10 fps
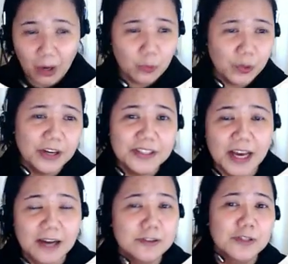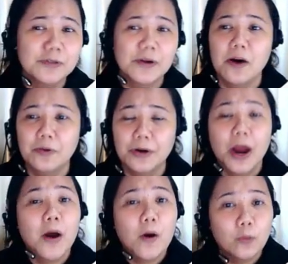we are down to our
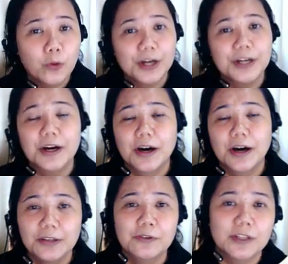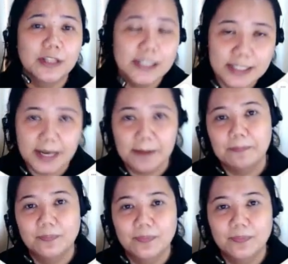100th tip.